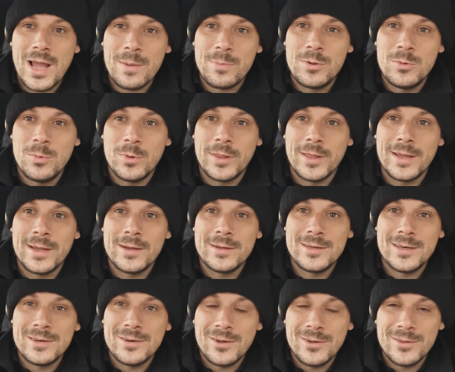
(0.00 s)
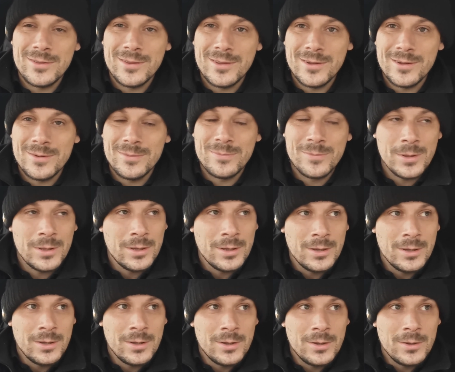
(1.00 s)
happy with it. I didn't like the
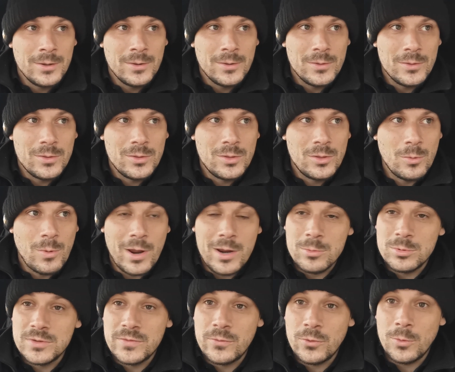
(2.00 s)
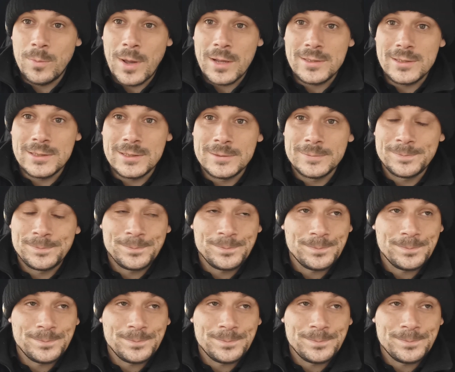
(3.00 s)
way it was formatted,